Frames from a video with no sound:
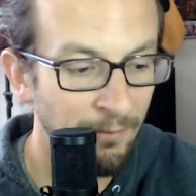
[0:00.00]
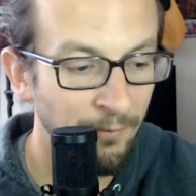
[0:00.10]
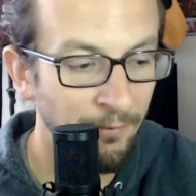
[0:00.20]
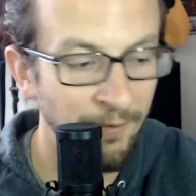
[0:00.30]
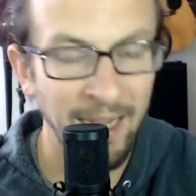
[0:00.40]

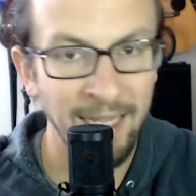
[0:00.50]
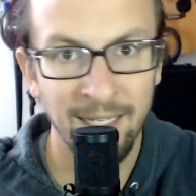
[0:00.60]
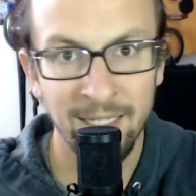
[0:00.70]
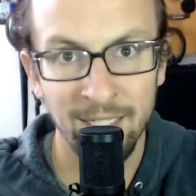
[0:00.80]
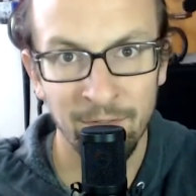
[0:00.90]
Find
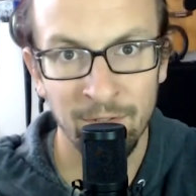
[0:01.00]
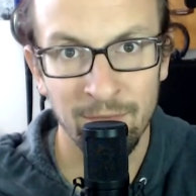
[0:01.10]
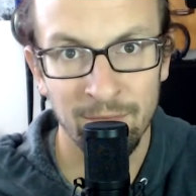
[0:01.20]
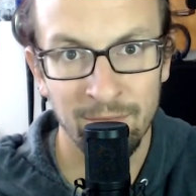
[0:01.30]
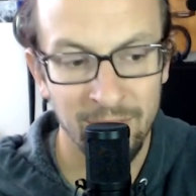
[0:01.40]
a different
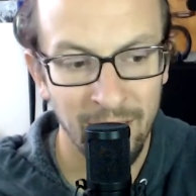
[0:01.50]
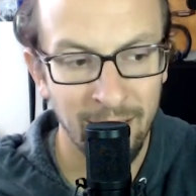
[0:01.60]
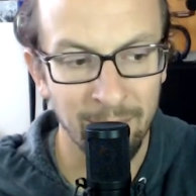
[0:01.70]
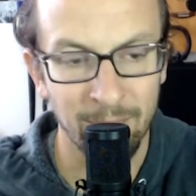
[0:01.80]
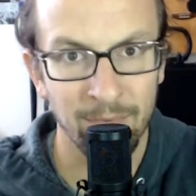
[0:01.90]

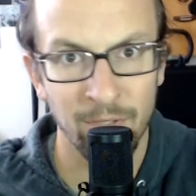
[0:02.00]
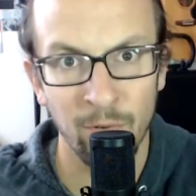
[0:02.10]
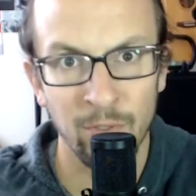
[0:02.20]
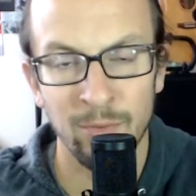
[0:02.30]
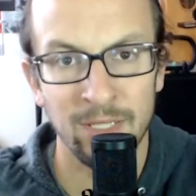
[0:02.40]
job. Go
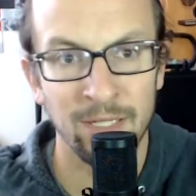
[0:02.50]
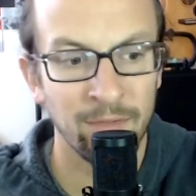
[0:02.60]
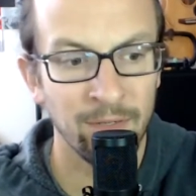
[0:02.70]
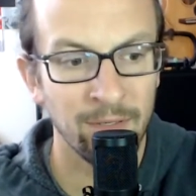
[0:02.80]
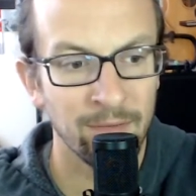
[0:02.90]
to a
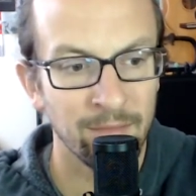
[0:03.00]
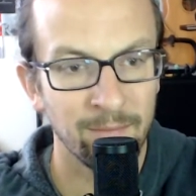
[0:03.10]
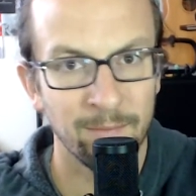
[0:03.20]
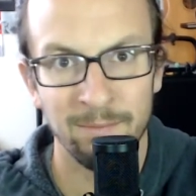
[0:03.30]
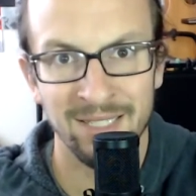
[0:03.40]
different
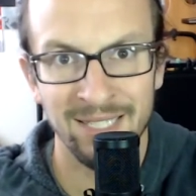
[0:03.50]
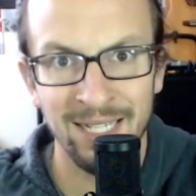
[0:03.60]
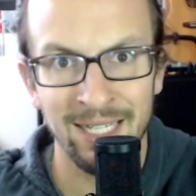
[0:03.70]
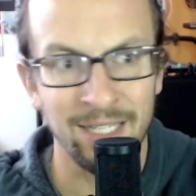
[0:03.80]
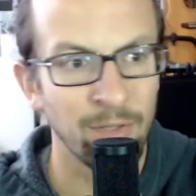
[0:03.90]

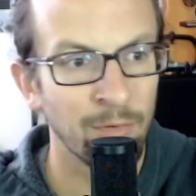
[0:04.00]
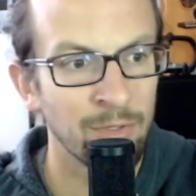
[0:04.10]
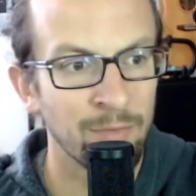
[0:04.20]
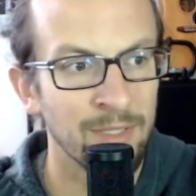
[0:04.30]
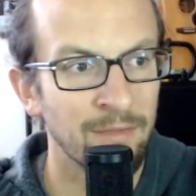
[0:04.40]
city. Go
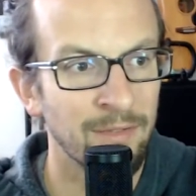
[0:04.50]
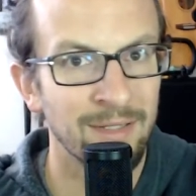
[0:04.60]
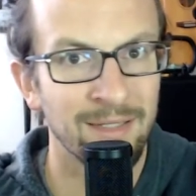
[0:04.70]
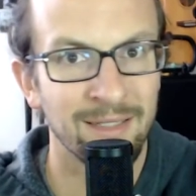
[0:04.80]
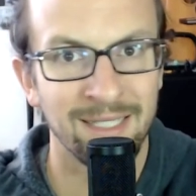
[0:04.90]
to a
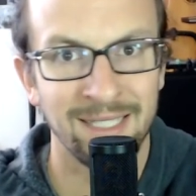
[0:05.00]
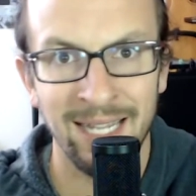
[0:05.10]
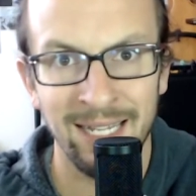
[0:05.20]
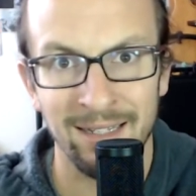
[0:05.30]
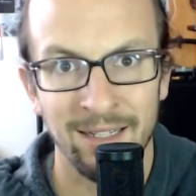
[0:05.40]
different
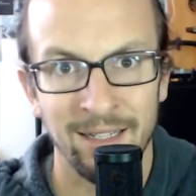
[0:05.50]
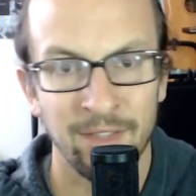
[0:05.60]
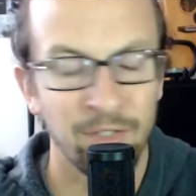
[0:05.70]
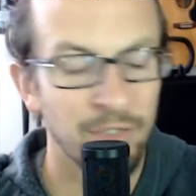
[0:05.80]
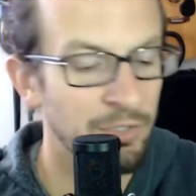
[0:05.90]
state.
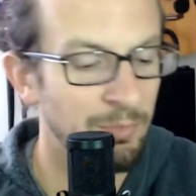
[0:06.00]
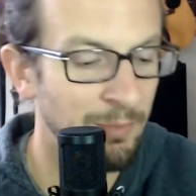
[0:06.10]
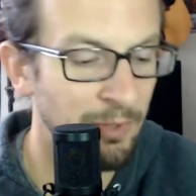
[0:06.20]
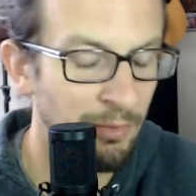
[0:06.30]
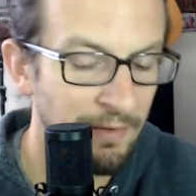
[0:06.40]

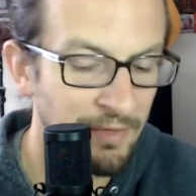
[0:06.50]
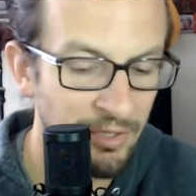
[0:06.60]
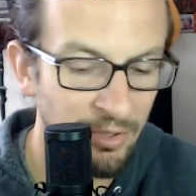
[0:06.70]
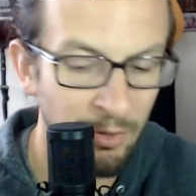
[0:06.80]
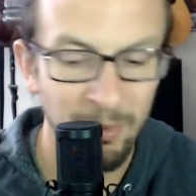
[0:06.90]
You have
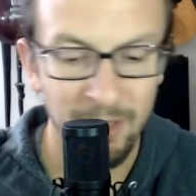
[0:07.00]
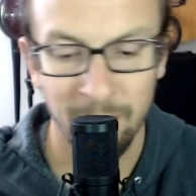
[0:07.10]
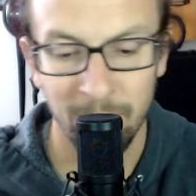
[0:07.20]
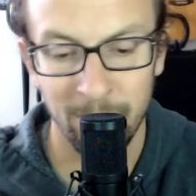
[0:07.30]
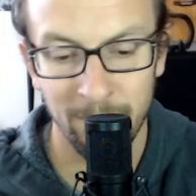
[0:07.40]
so much
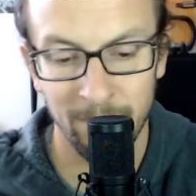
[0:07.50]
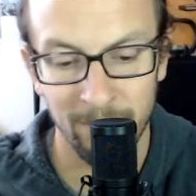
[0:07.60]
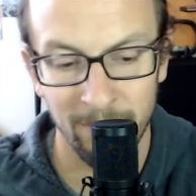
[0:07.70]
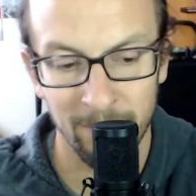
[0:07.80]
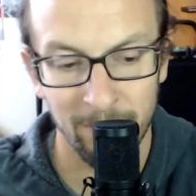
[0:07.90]

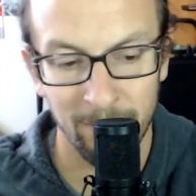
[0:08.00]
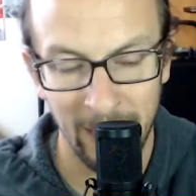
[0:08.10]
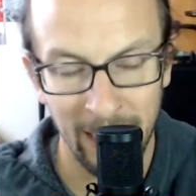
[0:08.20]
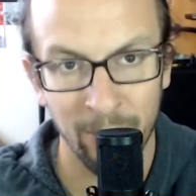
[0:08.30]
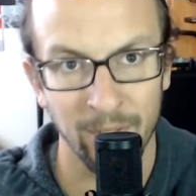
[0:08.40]

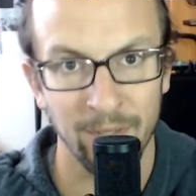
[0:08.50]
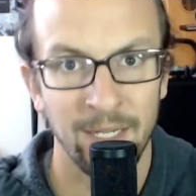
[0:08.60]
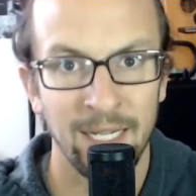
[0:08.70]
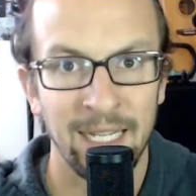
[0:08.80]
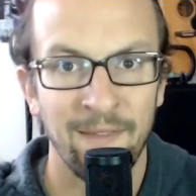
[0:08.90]
power.
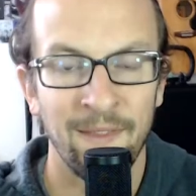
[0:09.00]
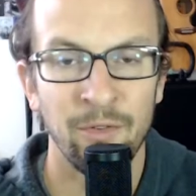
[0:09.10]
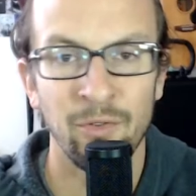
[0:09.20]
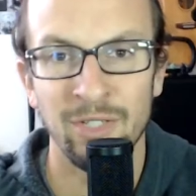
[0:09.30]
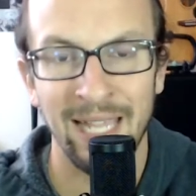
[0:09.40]
And
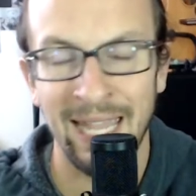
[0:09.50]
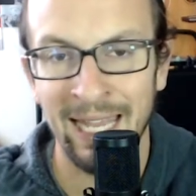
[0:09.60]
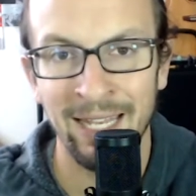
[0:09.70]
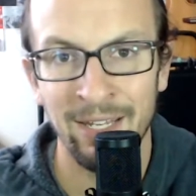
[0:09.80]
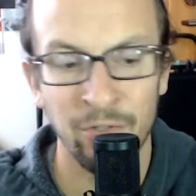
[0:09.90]
you just
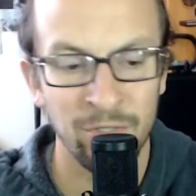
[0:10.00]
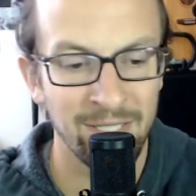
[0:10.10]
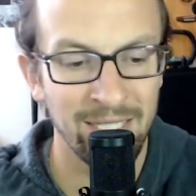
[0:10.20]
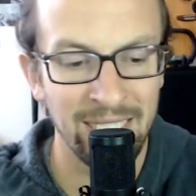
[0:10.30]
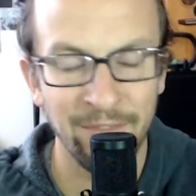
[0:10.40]
hand it, you just
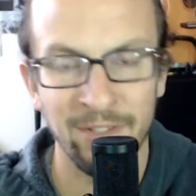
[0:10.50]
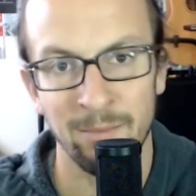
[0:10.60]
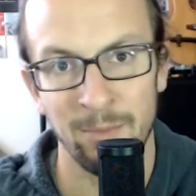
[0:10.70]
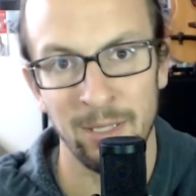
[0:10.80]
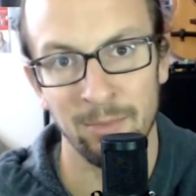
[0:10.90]
give it to
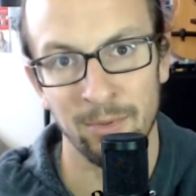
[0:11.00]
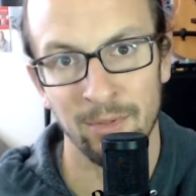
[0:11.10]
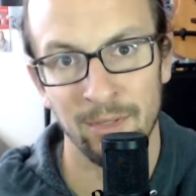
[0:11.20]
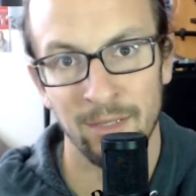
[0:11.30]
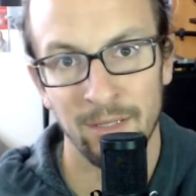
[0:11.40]
people.
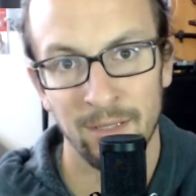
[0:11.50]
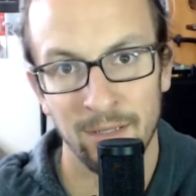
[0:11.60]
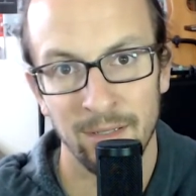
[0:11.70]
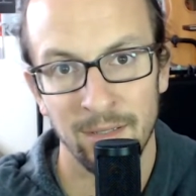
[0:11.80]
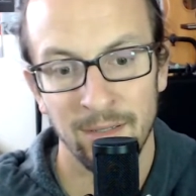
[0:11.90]

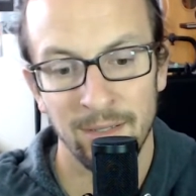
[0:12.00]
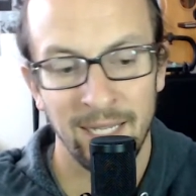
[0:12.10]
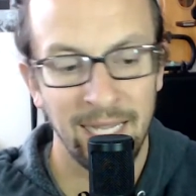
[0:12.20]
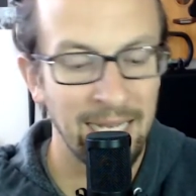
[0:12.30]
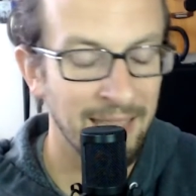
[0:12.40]

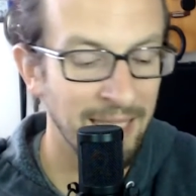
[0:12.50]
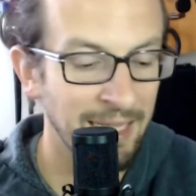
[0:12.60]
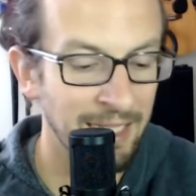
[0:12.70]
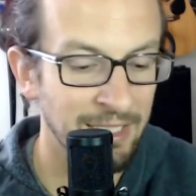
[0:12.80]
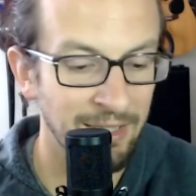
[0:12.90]
And I think
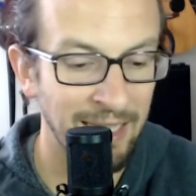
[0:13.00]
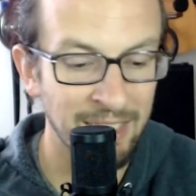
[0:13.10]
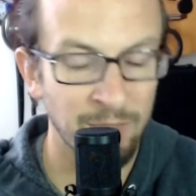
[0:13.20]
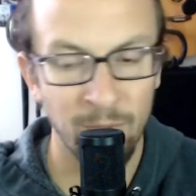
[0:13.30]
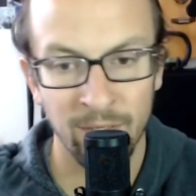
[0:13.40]
that's
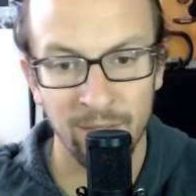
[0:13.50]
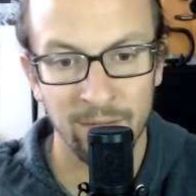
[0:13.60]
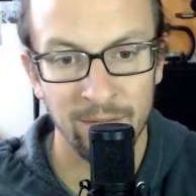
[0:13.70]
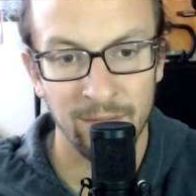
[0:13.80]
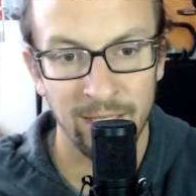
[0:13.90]
where
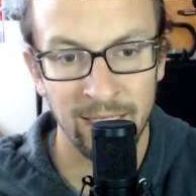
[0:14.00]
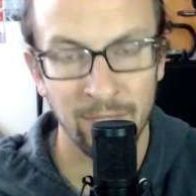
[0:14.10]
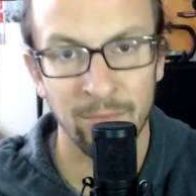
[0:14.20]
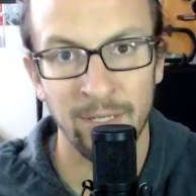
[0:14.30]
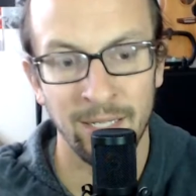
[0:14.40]

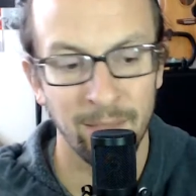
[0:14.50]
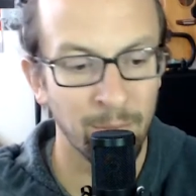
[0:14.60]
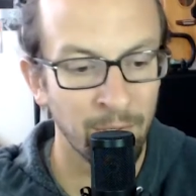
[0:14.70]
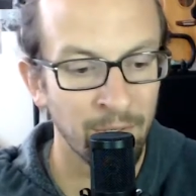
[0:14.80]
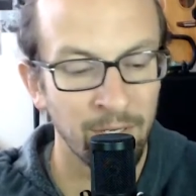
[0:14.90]
Hillary and
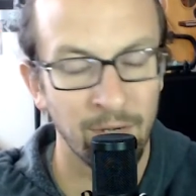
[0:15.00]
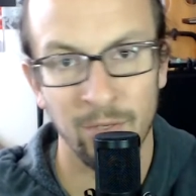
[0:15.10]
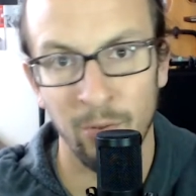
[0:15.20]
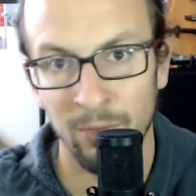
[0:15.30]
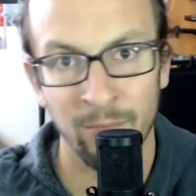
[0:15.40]
Bernie are
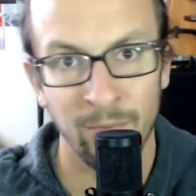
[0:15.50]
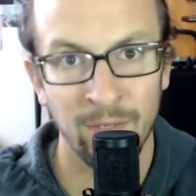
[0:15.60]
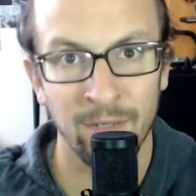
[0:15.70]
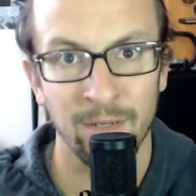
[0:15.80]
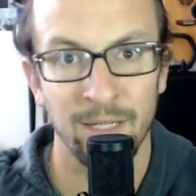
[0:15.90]
totally
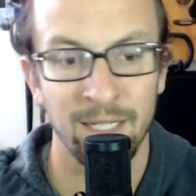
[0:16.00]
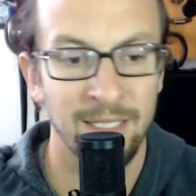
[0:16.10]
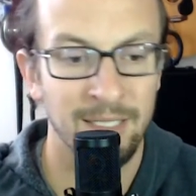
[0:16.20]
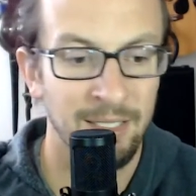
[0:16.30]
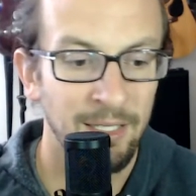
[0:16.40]
wrong,
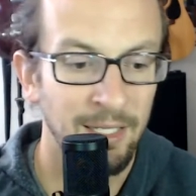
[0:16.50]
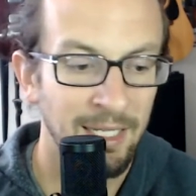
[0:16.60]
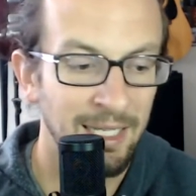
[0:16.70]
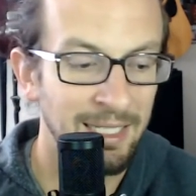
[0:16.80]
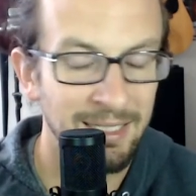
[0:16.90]
is
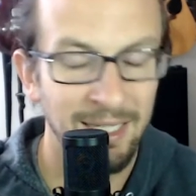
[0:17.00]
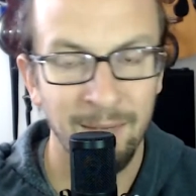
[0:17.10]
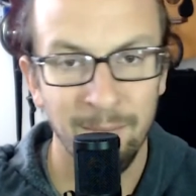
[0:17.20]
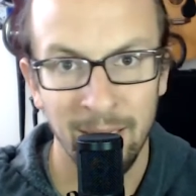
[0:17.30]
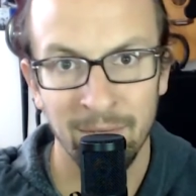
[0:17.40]
it's not
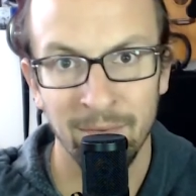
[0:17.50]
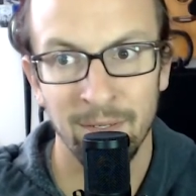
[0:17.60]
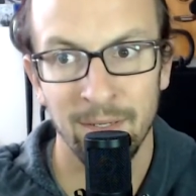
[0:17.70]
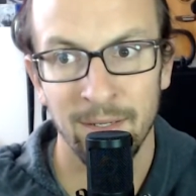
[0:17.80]
about